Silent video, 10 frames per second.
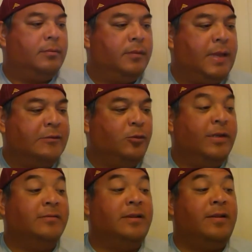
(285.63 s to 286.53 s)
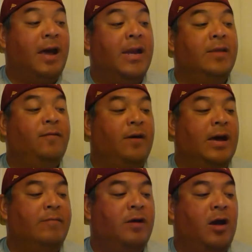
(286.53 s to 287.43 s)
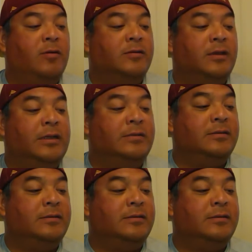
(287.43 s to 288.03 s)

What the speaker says: Next one is the 95 Donruss Elite